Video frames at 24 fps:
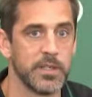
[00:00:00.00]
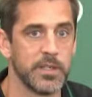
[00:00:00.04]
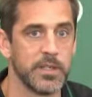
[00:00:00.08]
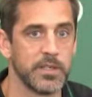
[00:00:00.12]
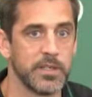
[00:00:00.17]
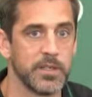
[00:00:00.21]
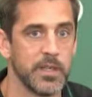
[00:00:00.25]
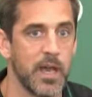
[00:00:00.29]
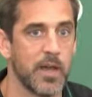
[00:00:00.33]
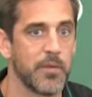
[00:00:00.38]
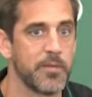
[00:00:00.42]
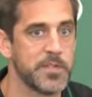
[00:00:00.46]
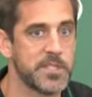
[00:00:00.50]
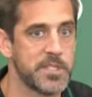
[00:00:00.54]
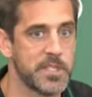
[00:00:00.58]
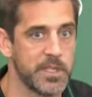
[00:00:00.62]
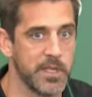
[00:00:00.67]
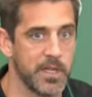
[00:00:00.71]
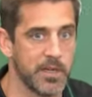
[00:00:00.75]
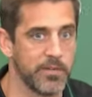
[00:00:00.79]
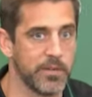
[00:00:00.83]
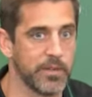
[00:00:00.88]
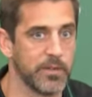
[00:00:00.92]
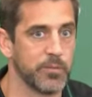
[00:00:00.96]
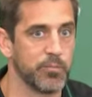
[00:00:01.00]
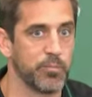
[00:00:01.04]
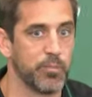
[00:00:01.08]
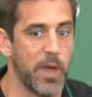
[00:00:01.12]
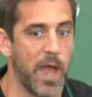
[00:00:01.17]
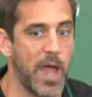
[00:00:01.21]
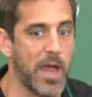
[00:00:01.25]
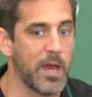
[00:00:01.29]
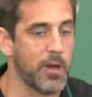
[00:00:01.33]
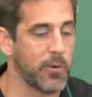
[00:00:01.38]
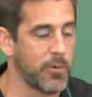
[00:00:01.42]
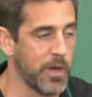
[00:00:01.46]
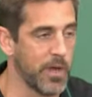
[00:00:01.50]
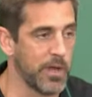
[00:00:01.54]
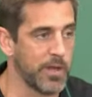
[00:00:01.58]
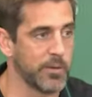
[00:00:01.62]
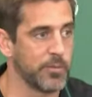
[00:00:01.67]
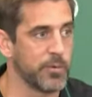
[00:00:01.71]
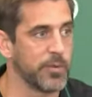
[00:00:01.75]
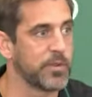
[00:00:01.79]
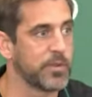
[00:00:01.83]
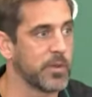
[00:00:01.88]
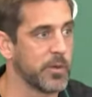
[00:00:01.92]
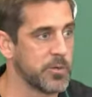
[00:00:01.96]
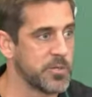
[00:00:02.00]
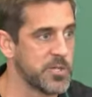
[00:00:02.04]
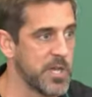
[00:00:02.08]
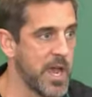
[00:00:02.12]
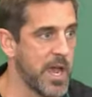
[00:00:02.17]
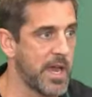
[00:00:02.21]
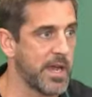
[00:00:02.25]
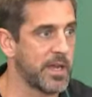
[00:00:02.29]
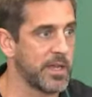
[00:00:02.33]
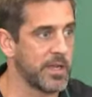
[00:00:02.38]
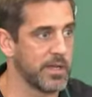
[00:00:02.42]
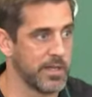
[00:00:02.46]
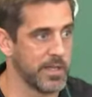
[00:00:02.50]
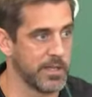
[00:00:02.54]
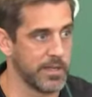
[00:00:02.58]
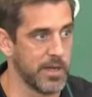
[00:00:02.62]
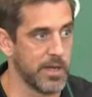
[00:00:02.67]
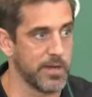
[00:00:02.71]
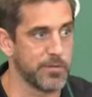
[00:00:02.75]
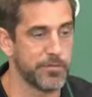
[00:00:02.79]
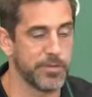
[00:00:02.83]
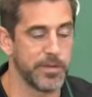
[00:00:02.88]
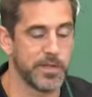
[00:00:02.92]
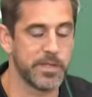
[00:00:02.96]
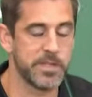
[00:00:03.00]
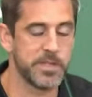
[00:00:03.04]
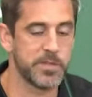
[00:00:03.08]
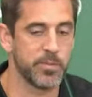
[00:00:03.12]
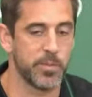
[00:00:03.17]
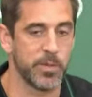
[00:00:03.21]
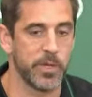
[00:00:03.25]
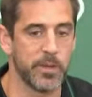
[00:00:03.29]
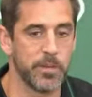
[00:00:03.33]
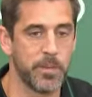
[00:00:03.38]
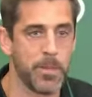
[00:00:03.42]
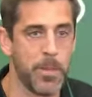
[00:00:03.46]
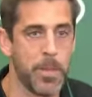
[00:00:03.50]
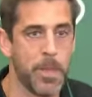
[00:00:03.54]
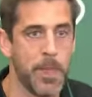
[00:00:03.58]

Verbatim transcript: and obviously, I have a background with Coach Hackett and that offense, but